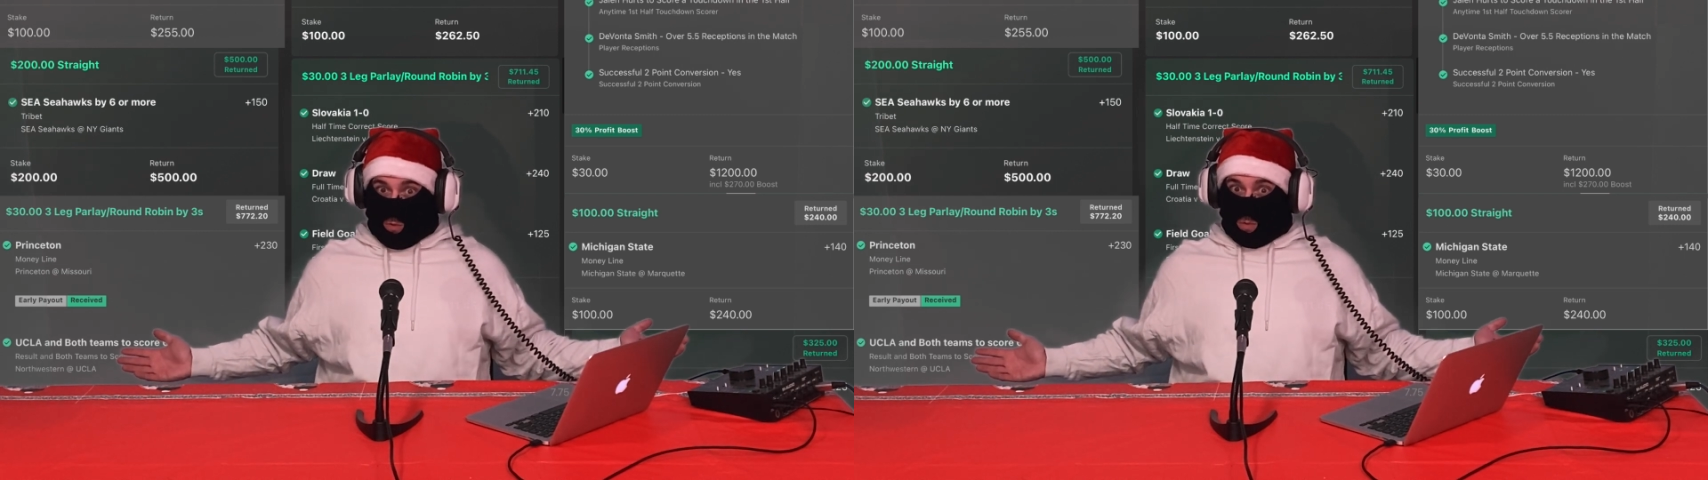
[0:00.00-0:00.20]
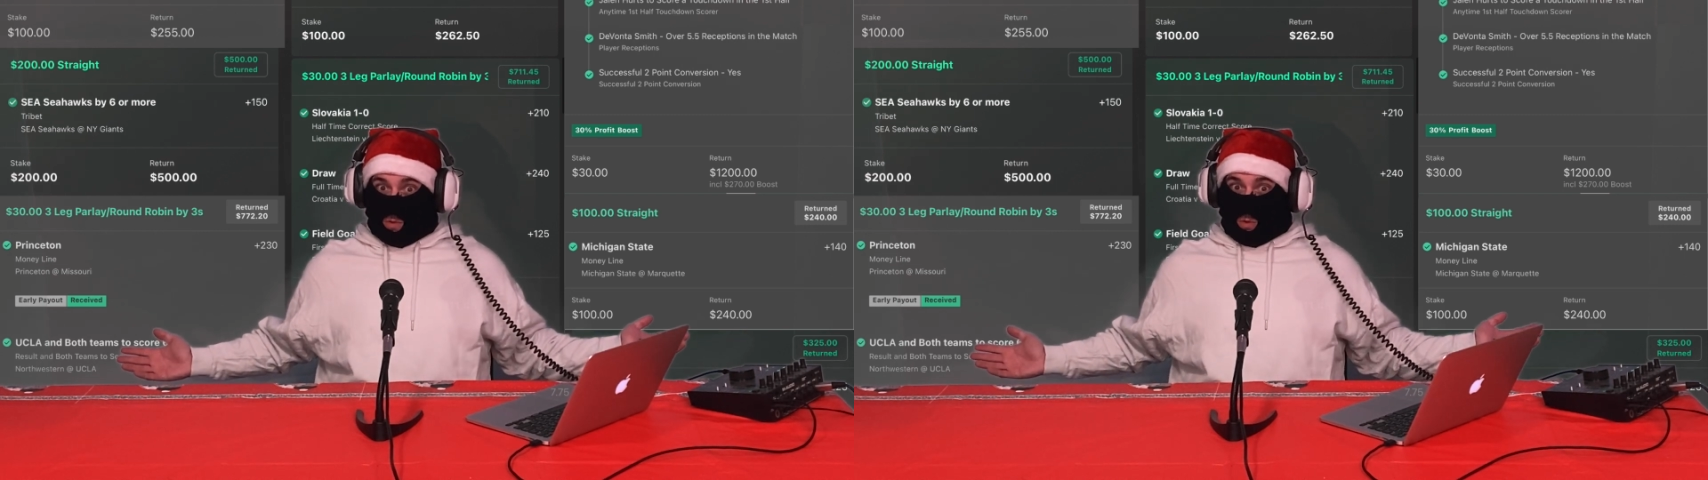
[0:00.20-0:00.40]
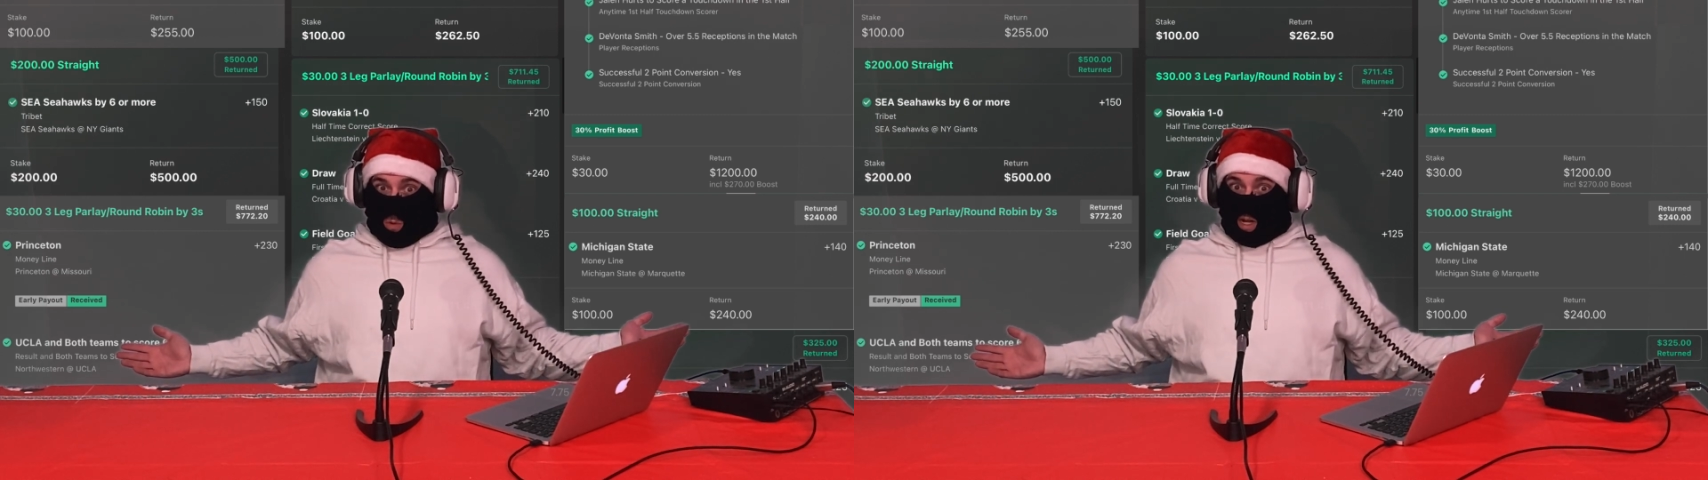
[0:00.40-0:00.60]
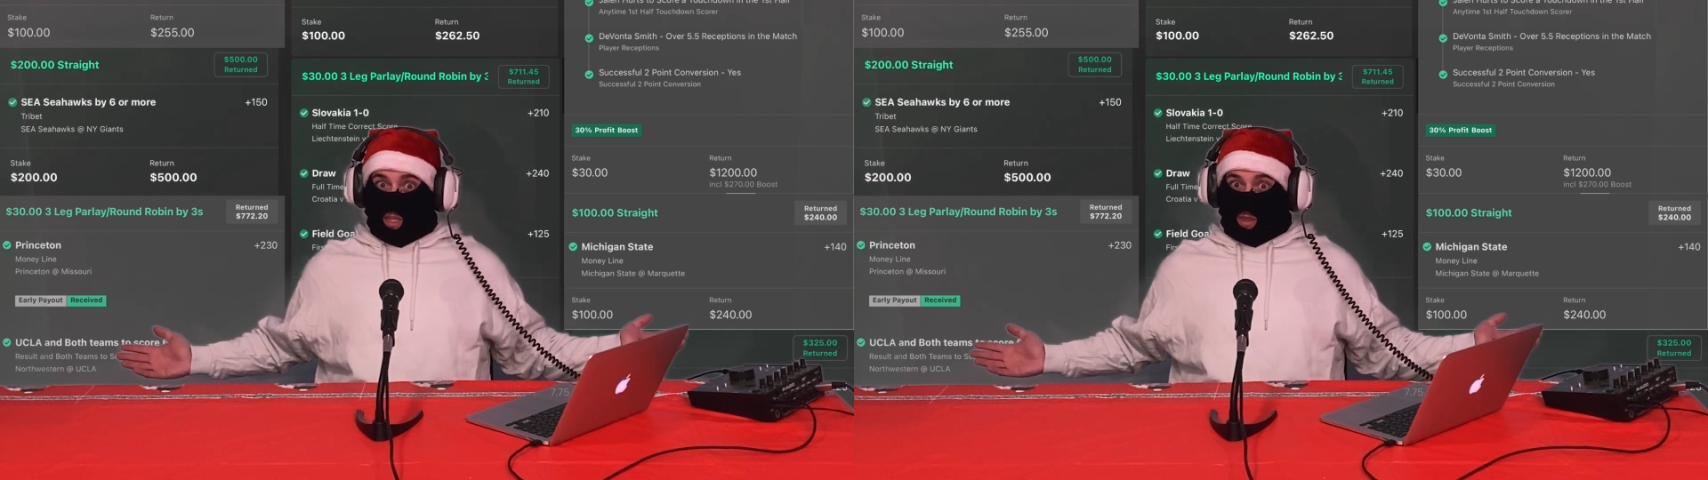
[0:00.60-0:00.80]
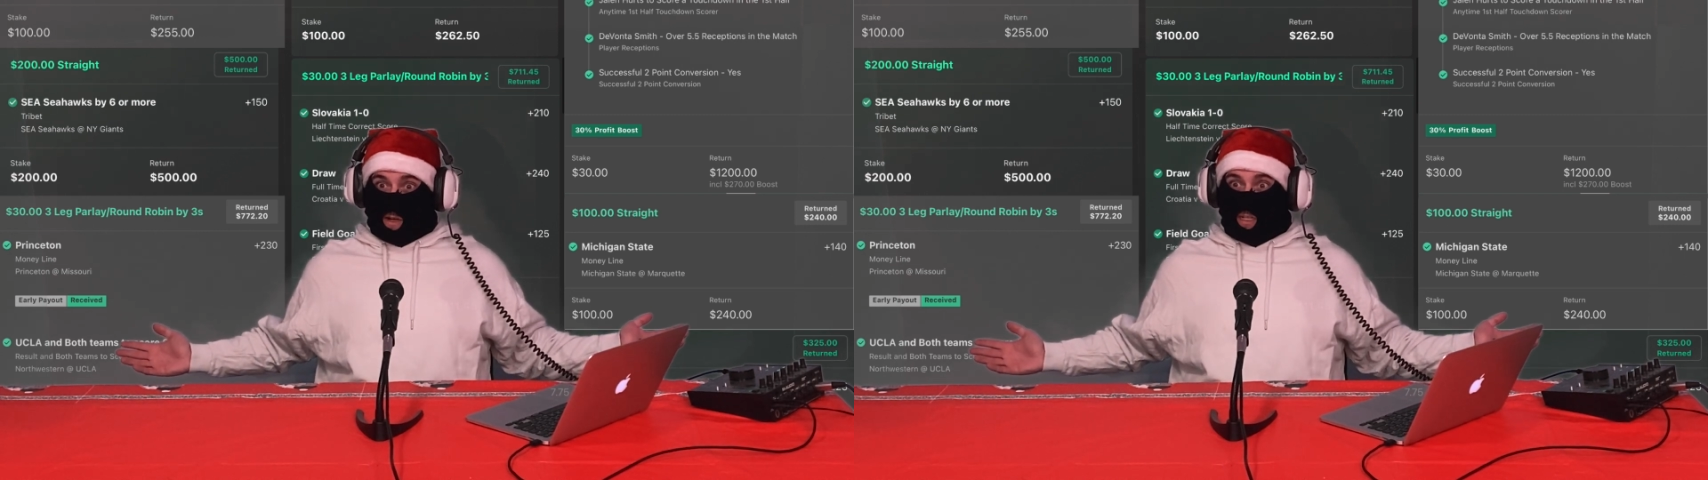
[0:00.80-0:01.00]

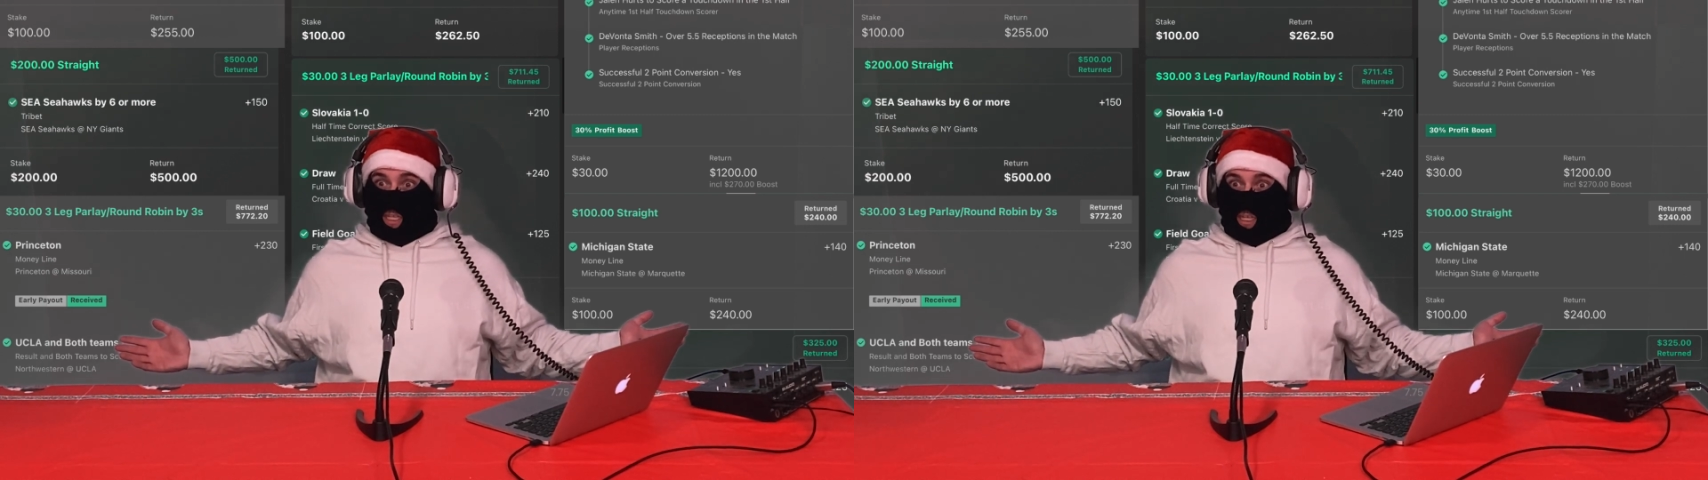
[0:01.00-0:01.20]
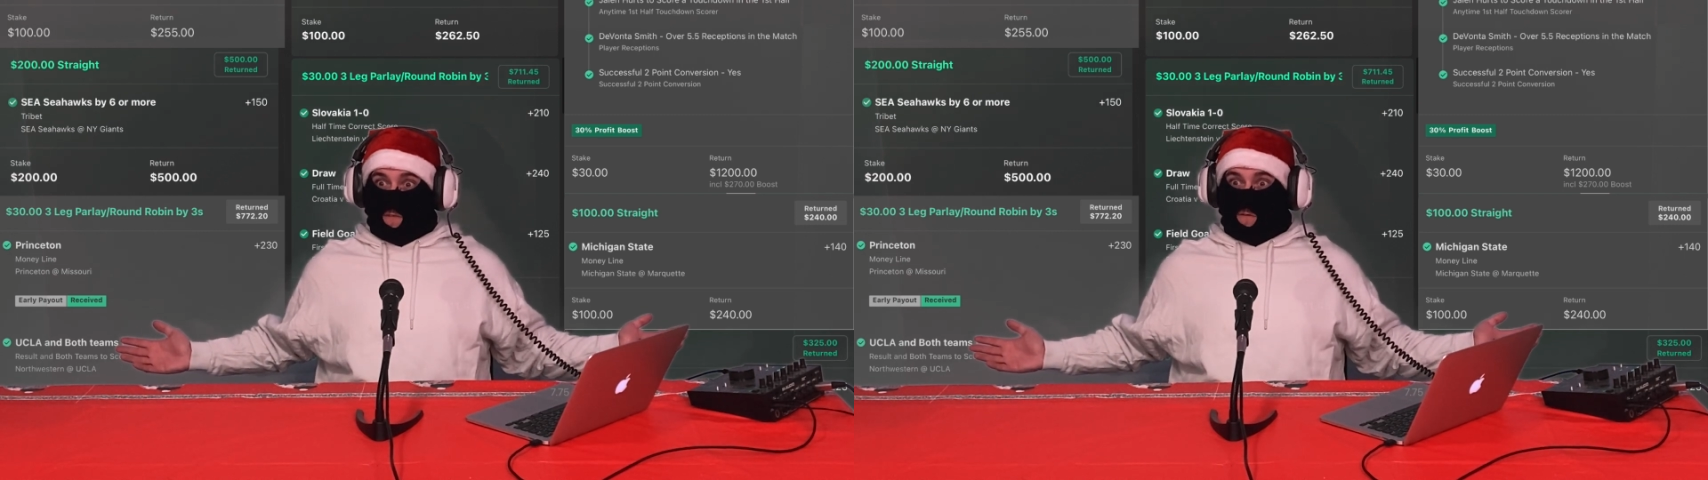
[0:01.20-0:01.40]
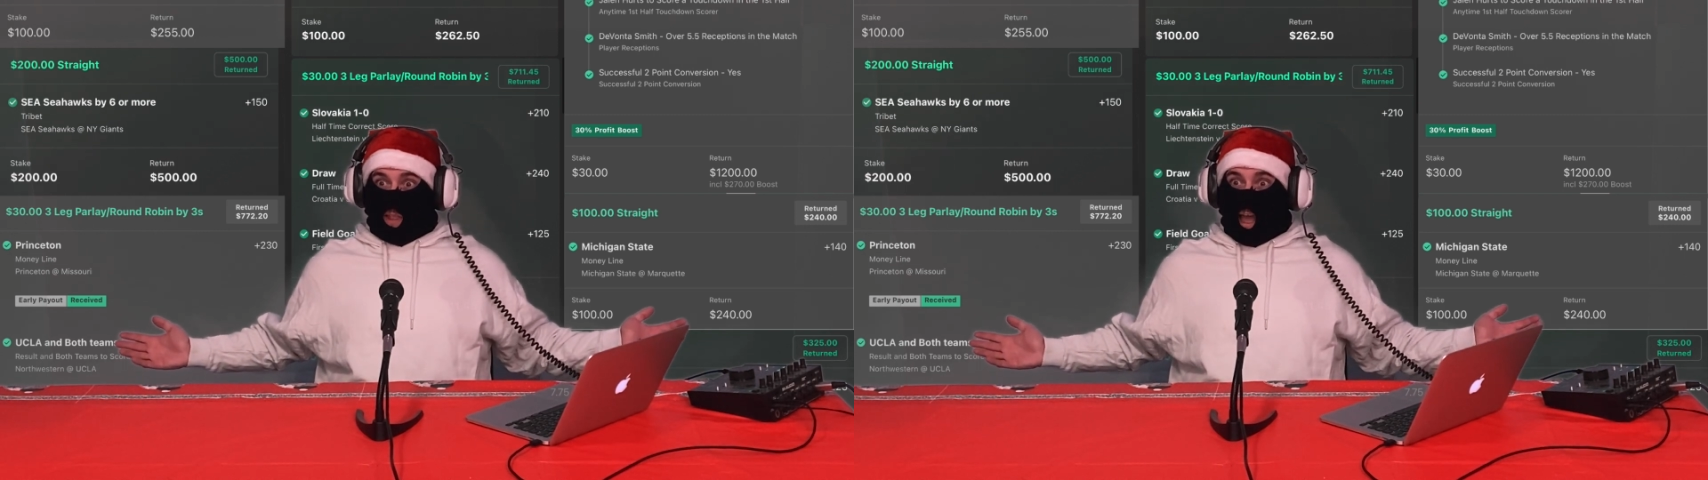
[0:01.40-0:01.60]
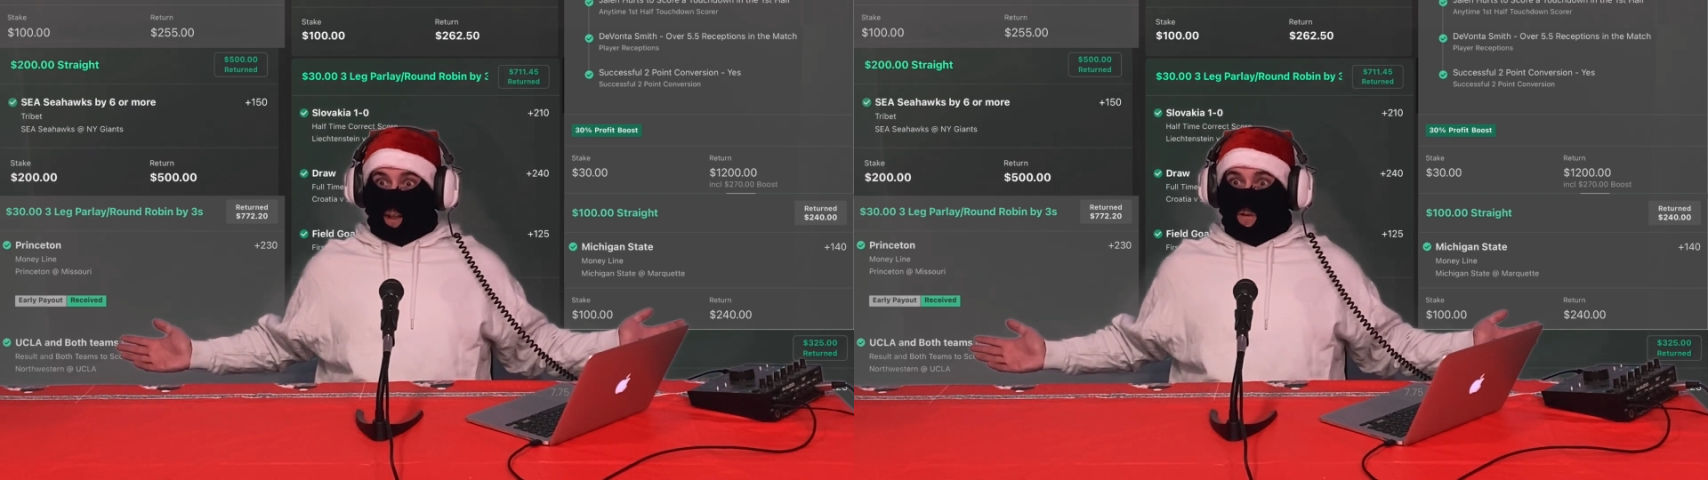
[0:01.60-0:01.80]
2013 Flacco?